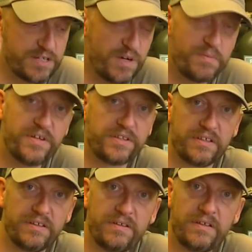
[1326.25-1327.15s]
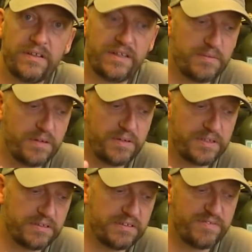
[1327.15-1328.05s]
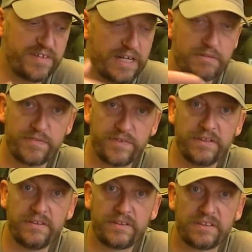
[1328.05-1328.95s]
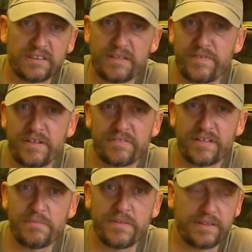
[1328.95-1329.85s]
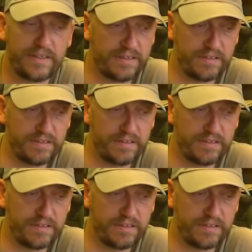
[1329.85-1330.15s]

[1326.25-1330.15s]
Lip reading: So what I might do, I might do a video review, because I don't think I've done one yet.